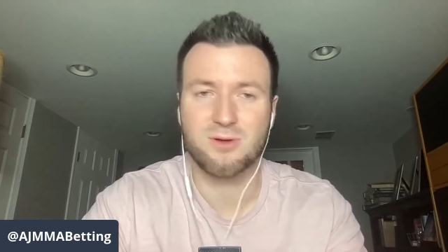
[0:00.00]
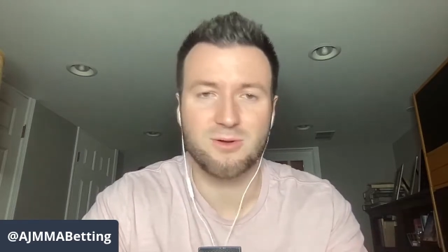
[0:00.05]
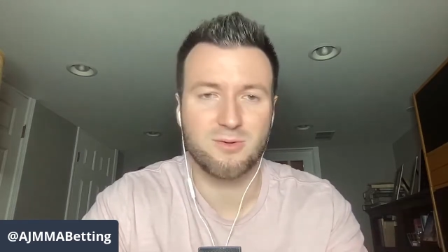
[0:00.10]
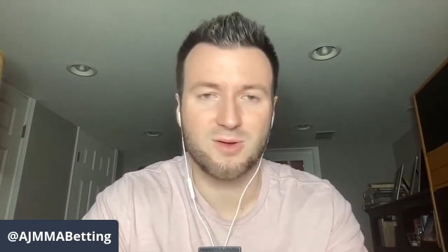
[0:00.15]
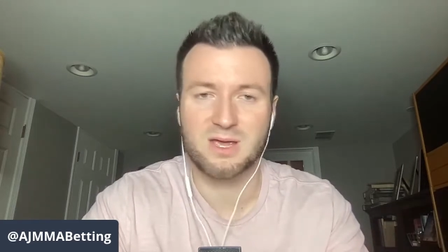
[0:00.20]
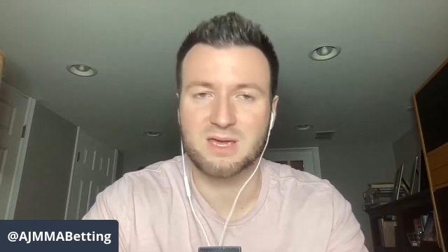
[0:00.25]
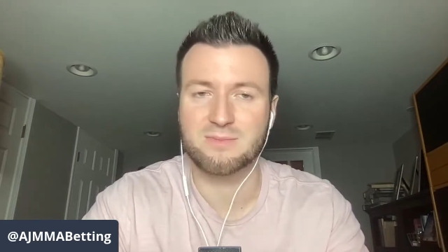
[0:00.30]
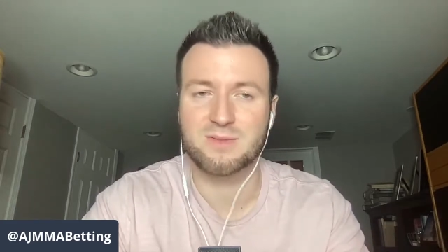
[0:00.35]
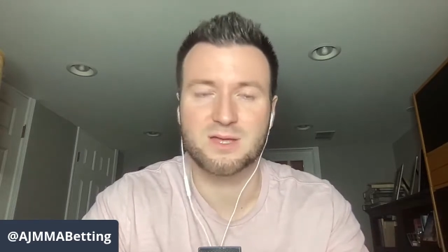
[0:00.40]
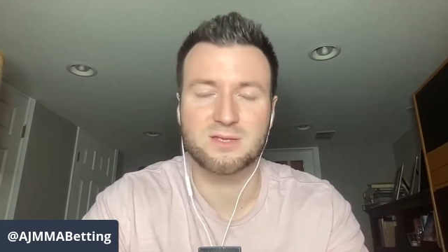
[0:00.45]
I
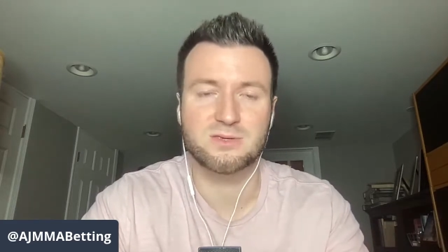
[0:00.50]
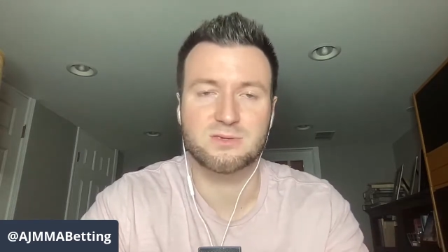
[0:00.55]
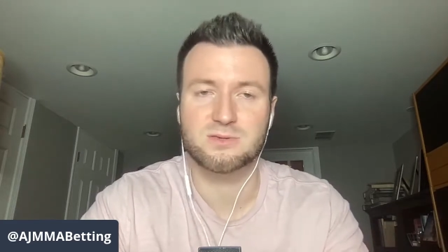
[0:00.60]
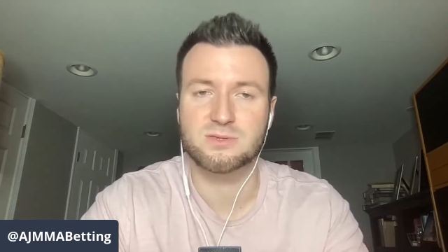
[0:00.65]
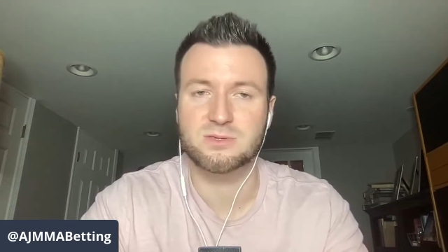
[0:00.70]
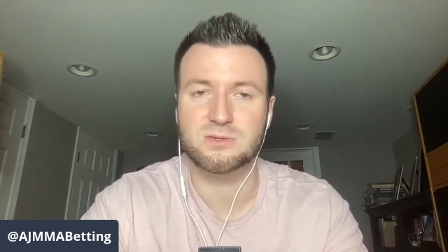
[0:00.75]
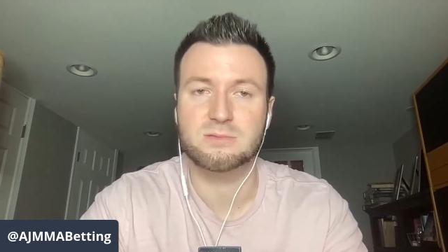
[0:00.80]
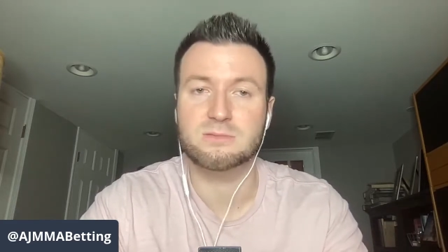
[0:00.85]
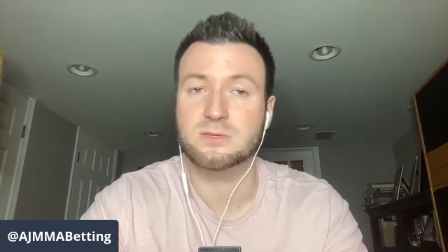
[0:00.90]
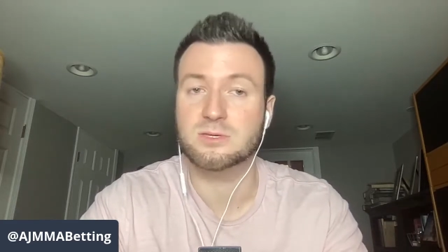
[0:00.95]
recommend
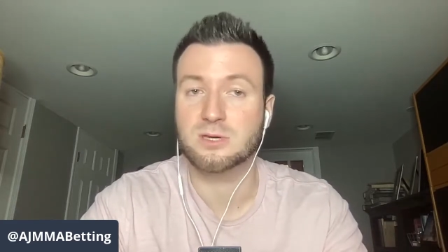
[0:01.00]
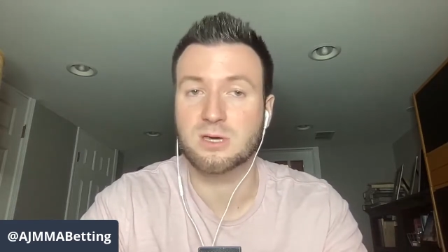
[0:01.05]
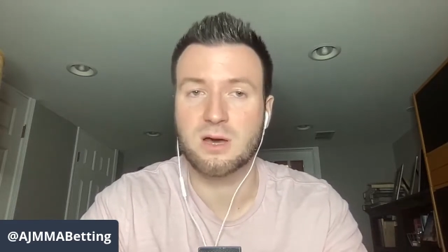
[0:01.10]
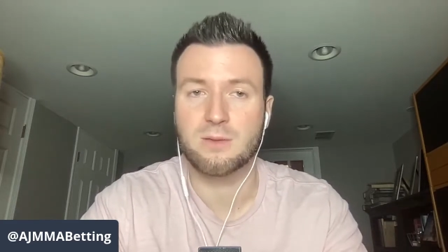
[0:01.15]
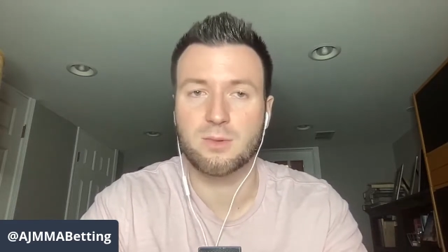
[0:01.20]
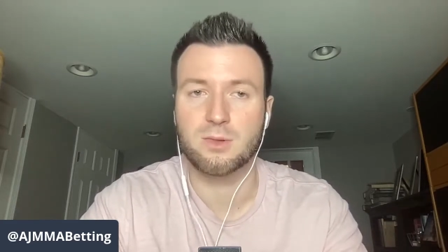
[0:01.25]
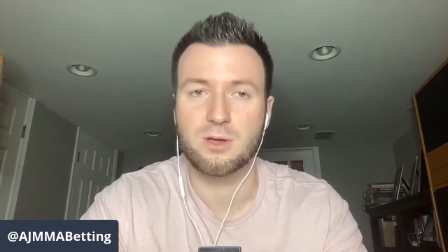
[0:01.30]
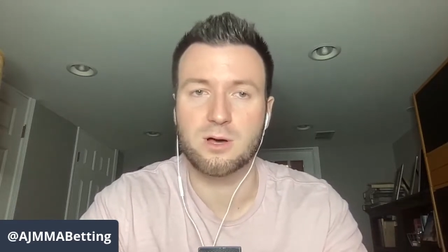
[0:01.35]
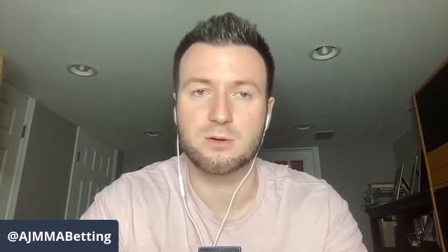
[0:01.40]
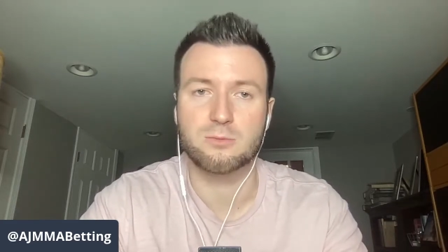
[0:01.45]
you
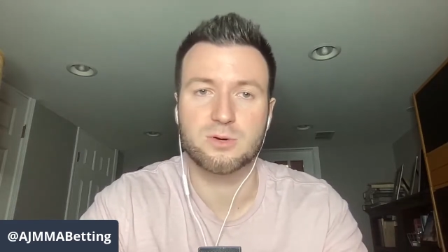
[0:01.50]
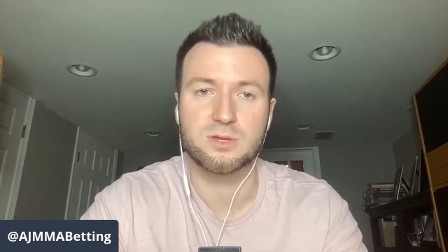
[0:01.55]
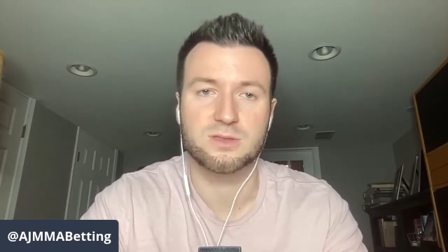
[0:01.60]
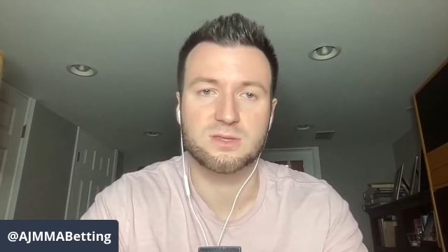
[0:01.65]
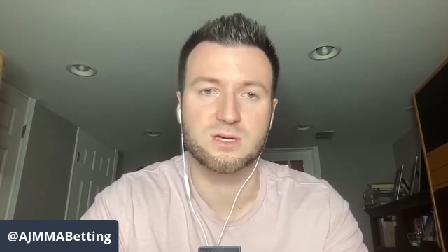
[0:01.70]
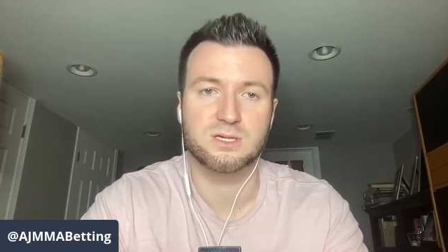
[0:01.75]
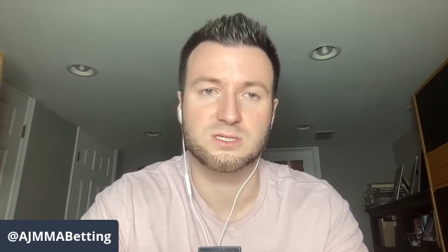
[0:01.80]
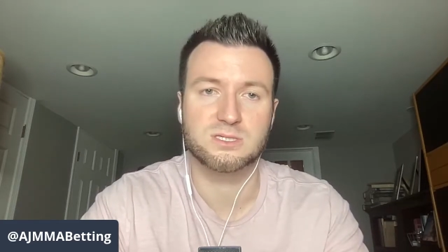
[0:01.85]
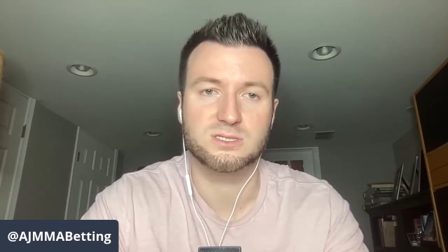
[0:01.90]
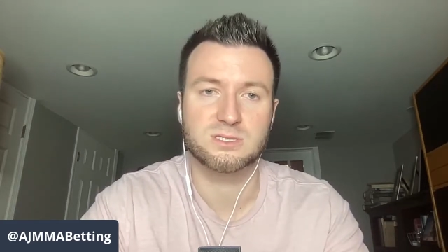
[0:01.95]
come along with
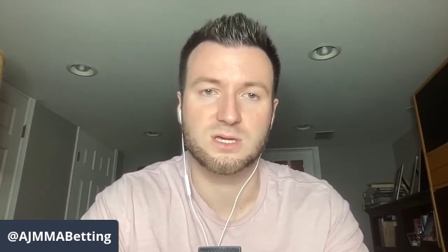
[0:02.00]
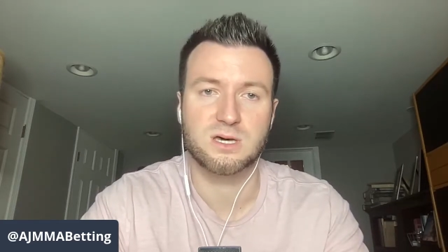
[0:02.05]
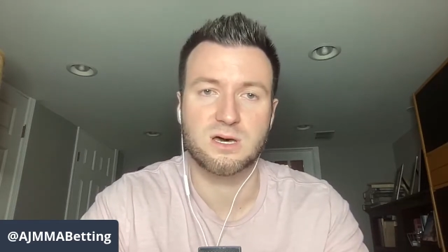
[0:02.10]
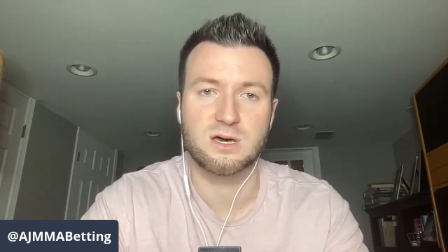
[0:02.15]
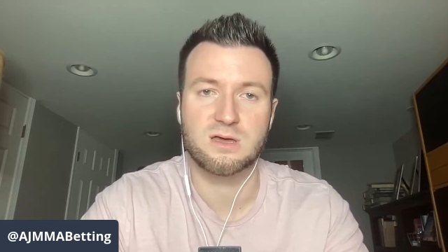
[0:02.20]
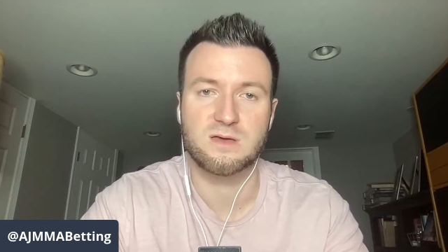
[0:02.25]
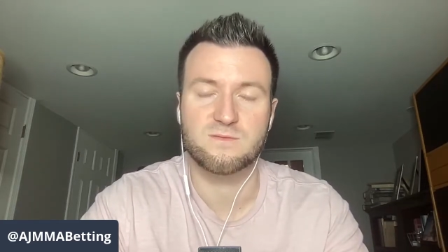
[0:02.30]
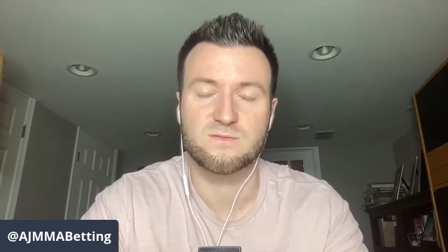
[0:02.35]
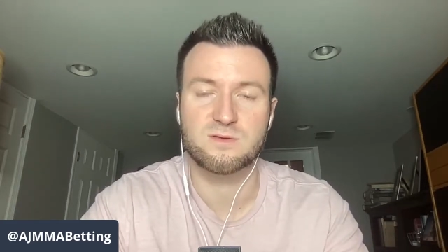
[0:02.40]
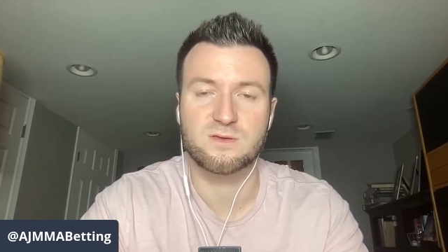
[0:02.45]
us
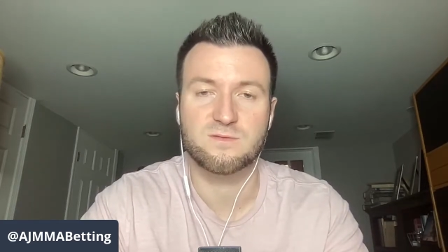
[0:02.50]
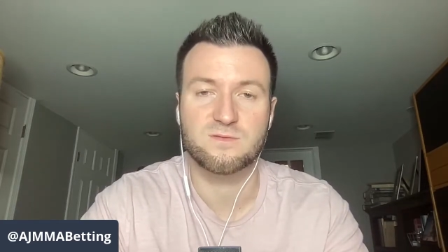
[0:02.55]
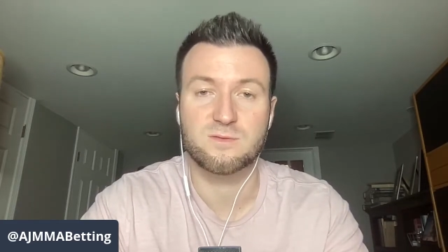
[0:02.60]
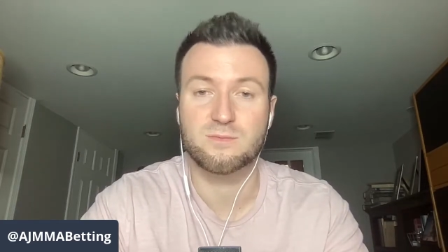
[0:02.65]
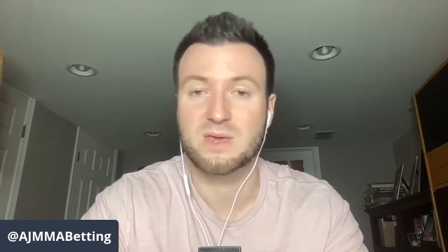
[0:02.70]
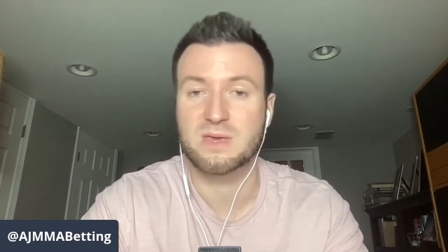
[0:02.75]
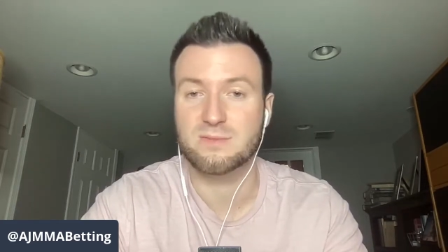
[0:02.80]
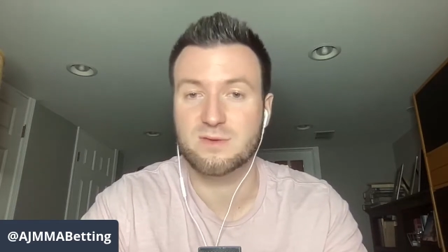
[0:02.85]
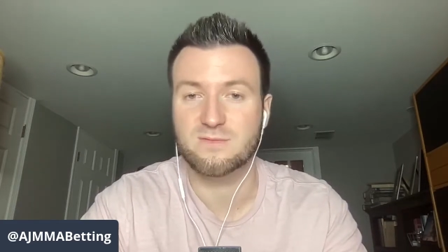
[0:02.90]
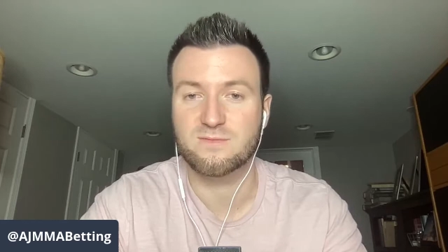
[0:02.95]
if you
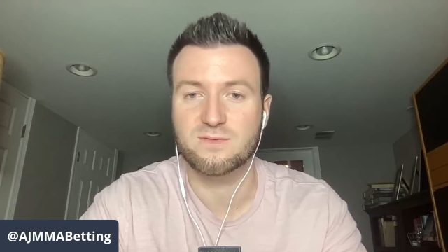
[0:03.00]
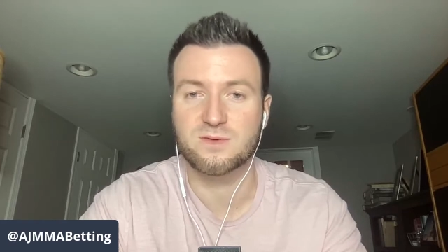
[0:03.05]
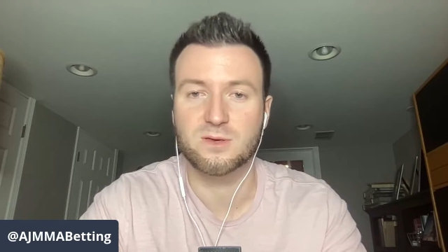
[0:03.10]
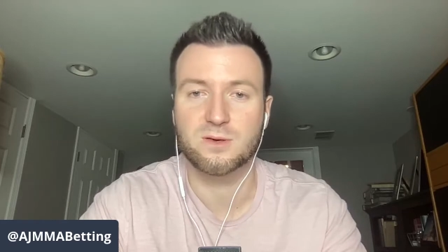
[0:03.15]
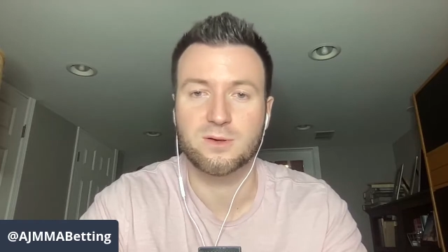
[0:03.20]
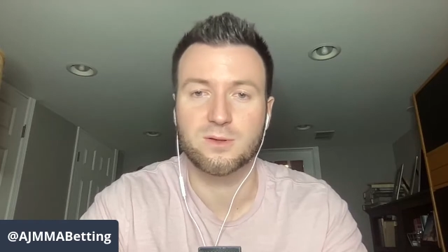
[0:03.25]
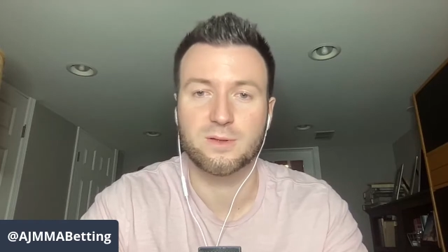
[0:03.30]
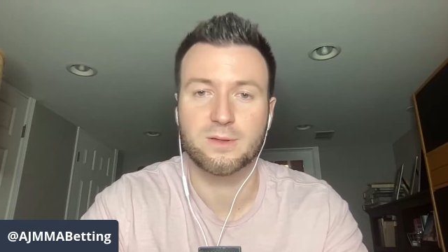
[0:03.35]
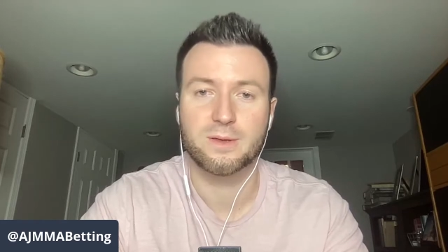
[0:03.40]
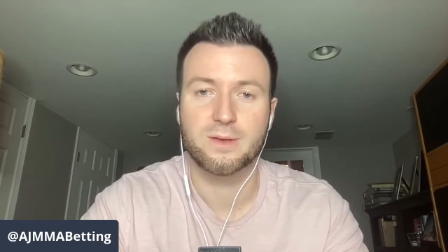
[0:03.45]
maybe
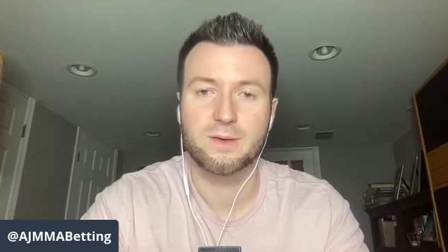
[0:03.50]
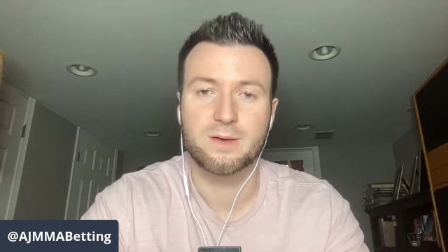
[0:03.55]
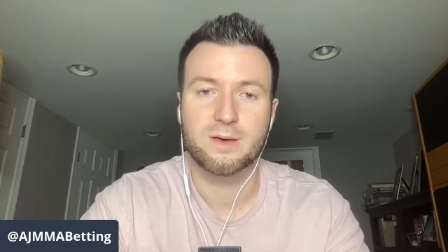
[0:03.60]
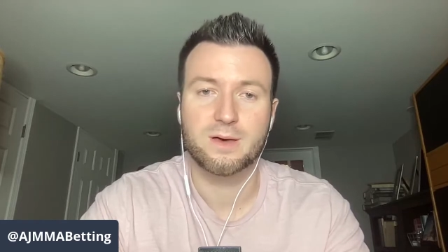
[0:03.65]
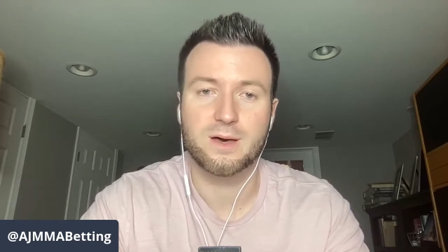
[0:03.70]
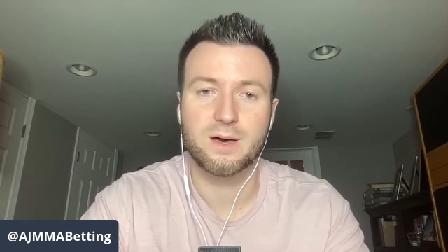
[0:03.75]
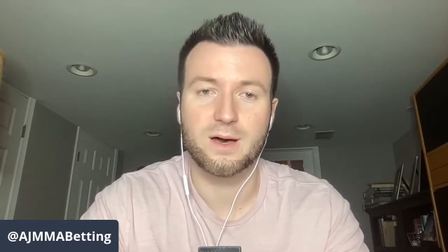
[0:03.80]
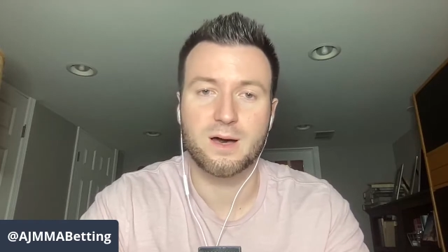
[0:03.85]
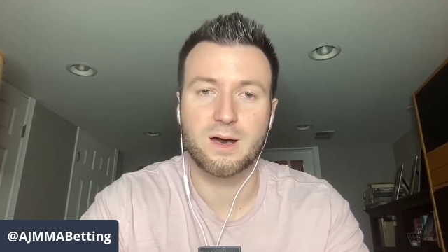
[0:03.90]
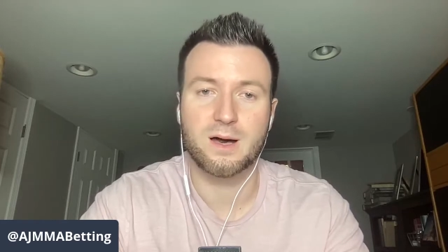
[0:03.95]
feel
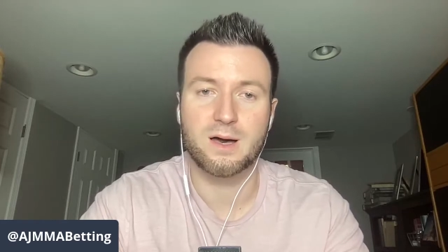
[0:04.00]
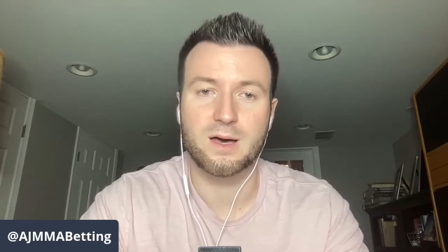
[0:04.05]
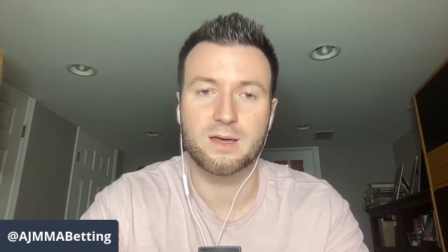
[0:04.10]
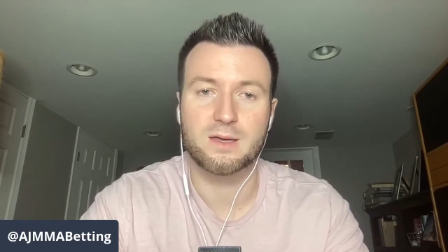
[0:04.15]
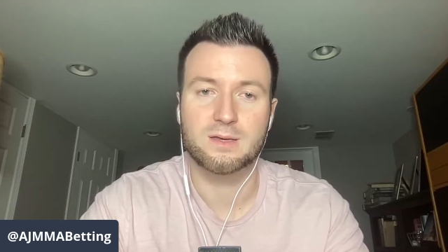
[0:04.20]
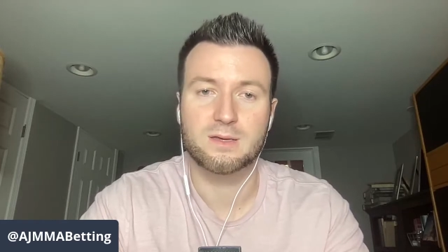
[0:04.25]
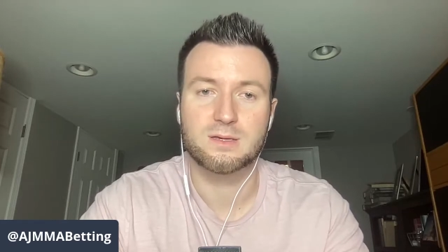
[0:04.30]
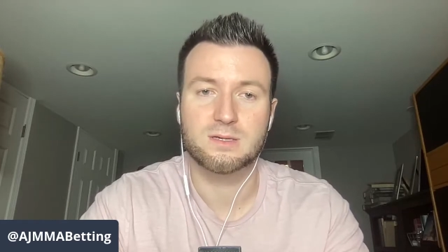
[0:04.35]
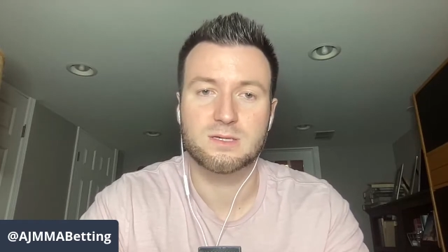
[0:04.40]
like